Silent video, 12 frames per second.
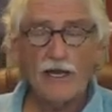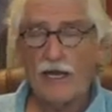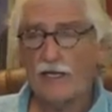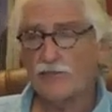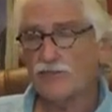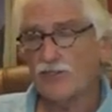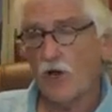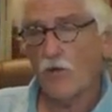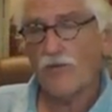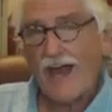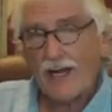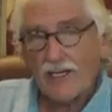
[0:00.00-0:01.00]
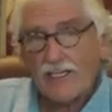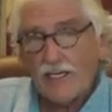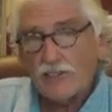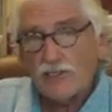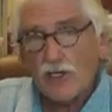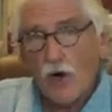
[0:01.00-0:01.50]
and so that
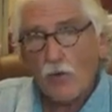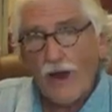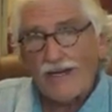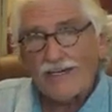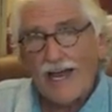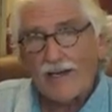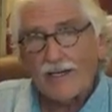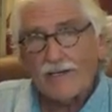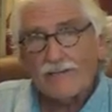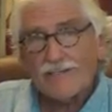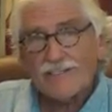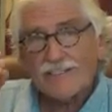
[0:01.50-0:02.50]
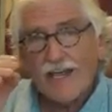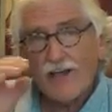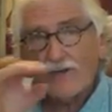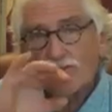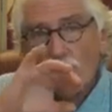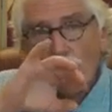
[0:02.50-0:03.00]
tends to go right down into the
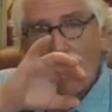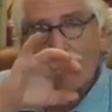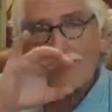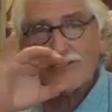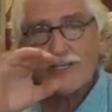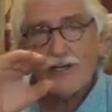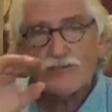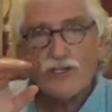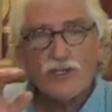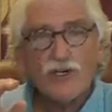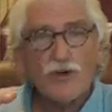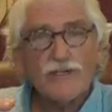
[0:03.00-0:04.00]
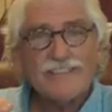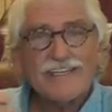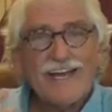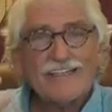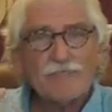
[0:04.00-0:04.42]
cells or around the cells and nourish that.